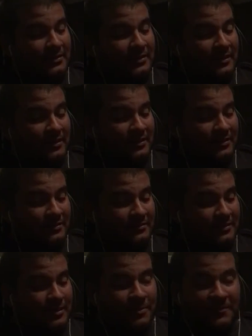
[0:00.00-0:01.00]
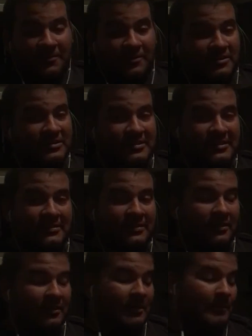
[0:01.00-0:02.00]
I prefer to stick to the
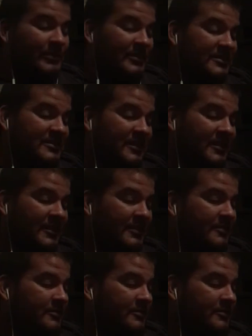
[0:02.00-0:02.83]
company side.